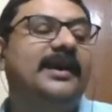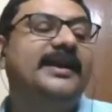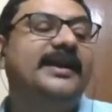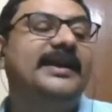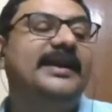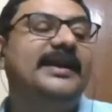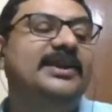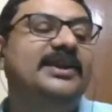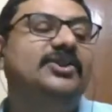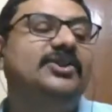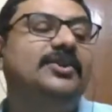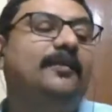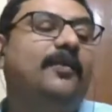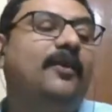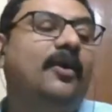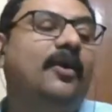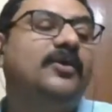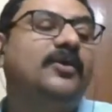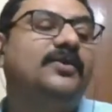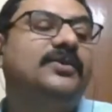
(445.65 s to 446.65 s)
each
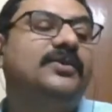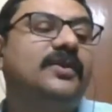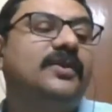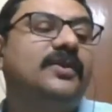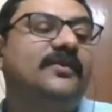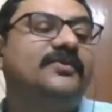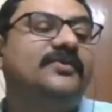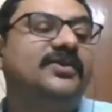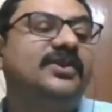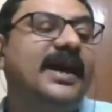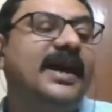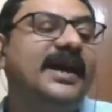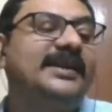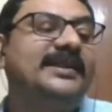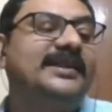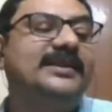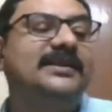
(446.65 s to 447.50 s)
pause of chat